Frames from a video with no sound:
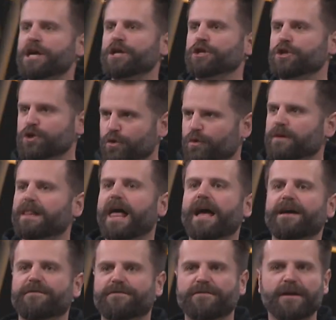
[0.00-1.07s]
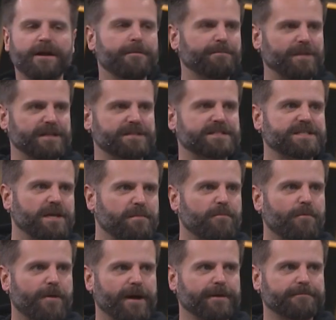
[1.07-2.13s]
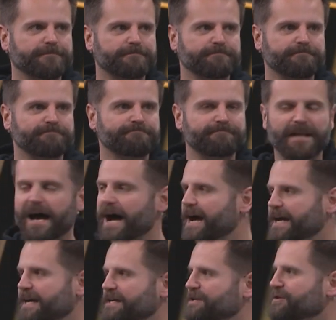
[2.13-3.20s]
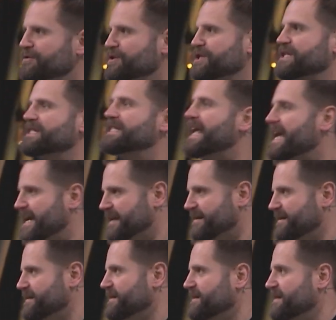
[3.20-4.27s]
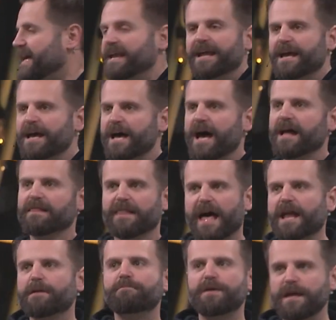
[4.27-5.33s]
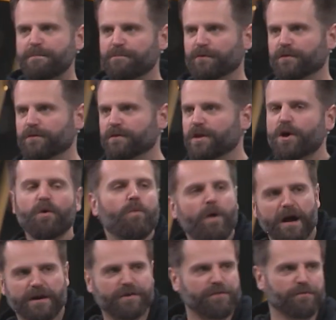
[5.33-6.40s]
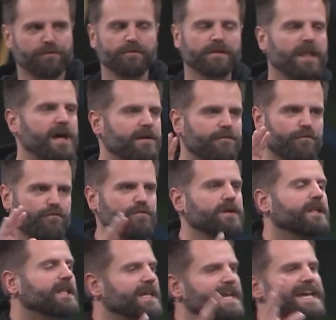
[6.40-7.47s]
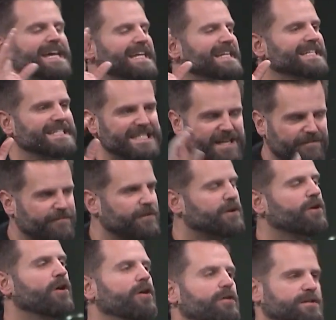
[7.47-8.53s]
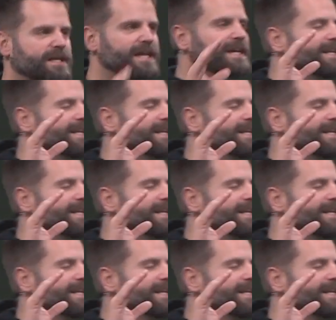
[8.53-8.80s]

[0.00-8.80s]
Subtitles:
in your life in some way. Now, I understand that a lot of people walked through a lot of really difficult